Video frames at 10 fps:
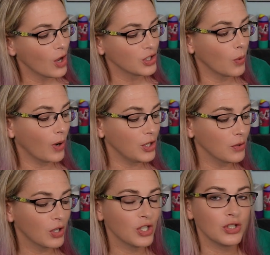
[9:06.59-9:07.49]
So what you
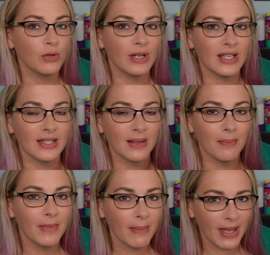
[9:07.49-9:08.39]
could do is
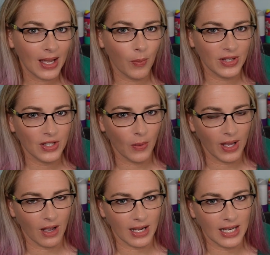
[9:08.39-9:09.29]
mimic what's
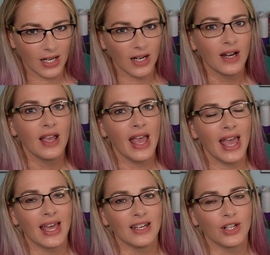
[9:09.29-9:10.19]
going on here
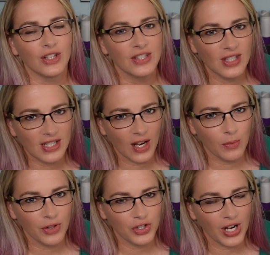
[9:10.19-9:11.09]
and sit down
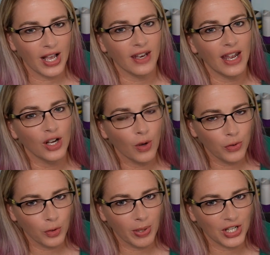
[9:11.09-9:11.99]
with your child and go
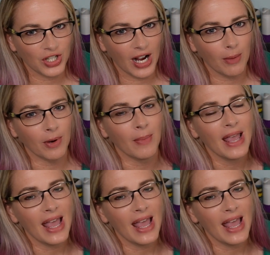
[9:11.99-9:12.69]
through a picture album